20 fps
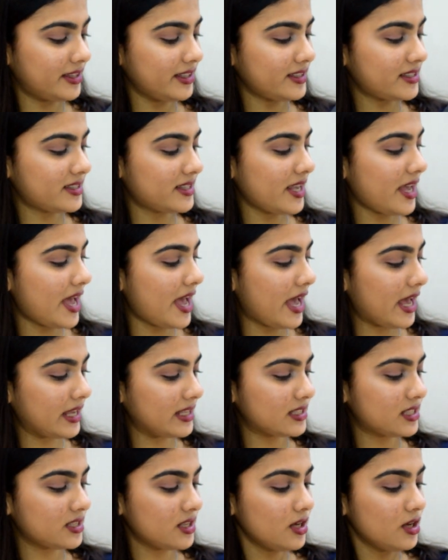This
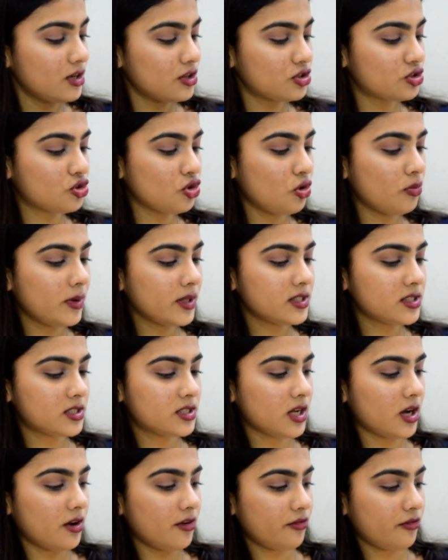has so much
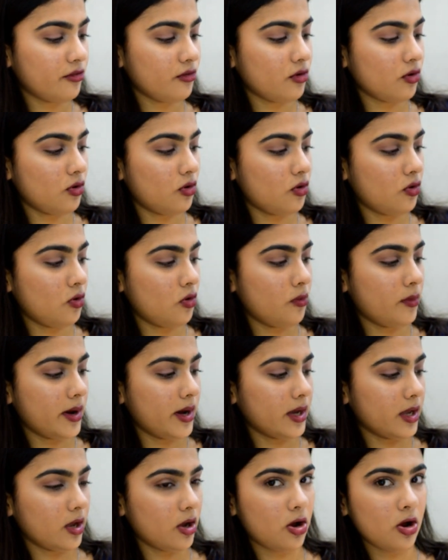stuff. Oh
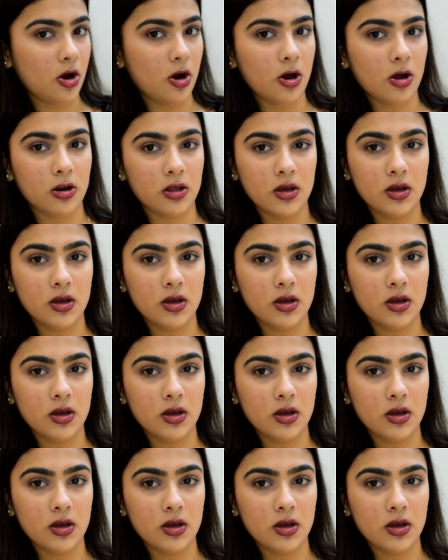my god.